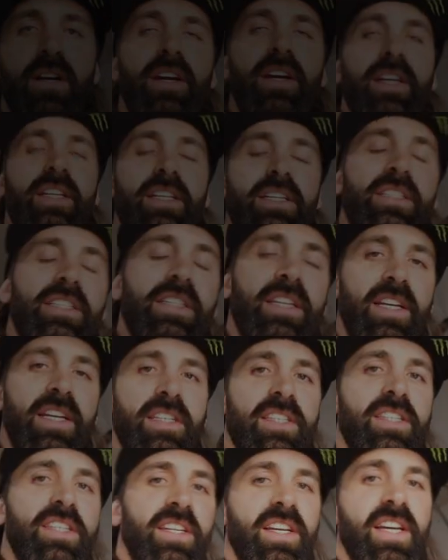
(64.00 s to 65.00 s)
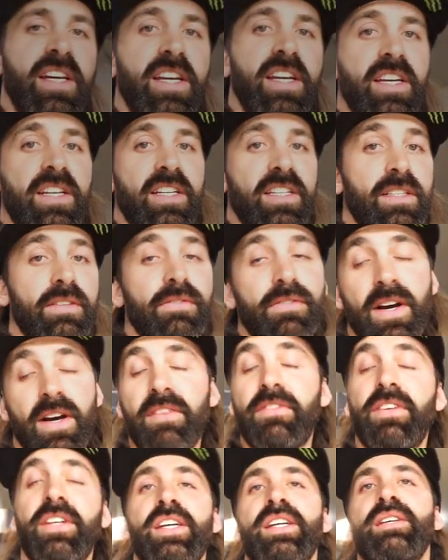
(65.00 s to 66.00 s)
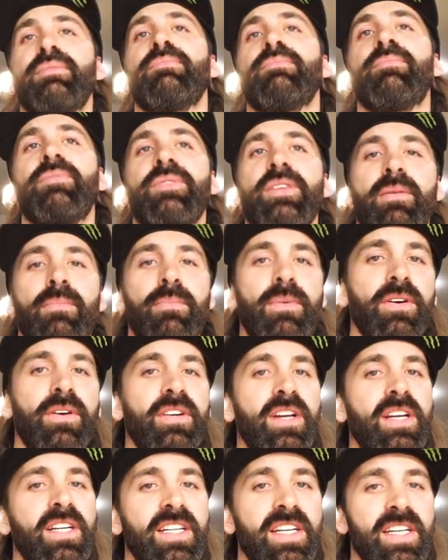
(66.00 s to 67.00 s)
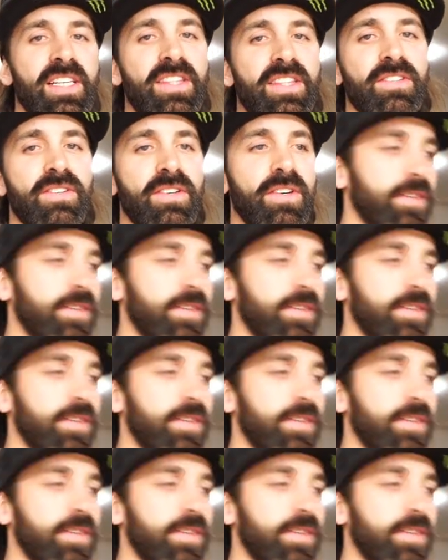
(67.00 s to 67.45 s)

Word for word: All right, today's the day. It's 5 a.m. I'm about ready to hit the